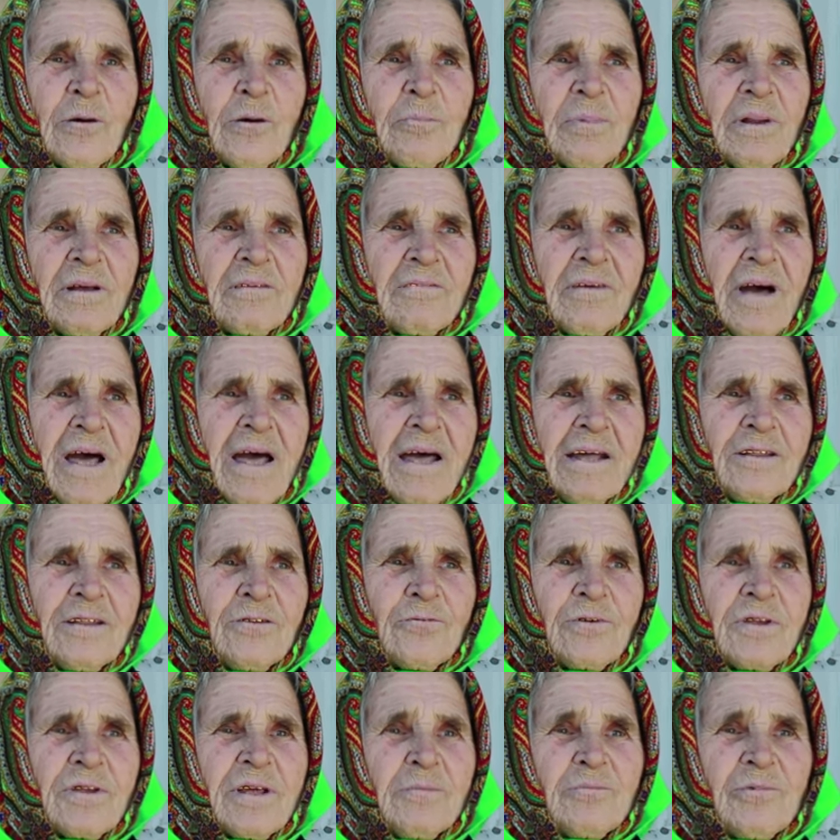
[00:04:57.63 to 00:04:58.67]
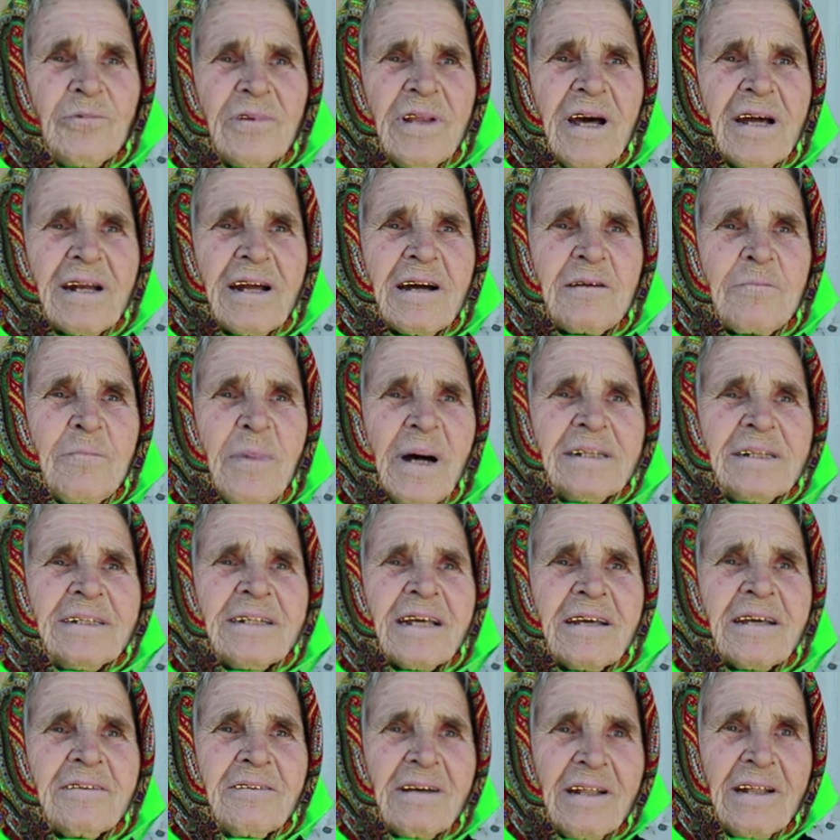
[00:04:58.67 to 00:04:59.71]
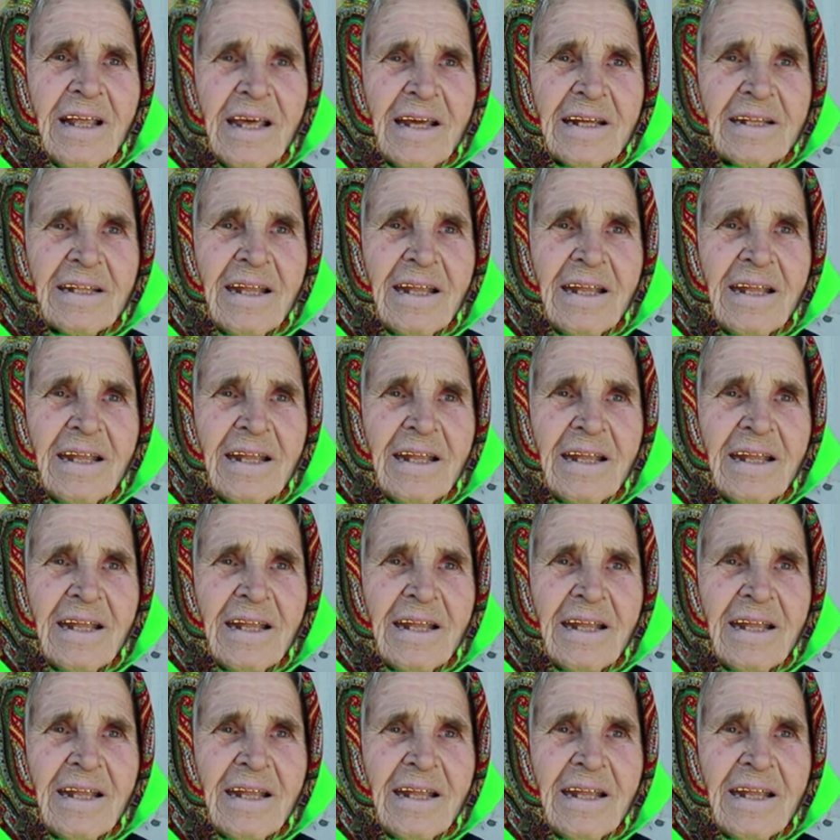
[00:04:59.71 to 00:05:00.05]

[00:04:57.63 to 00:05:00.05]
Let it flow to Rahmans, and when it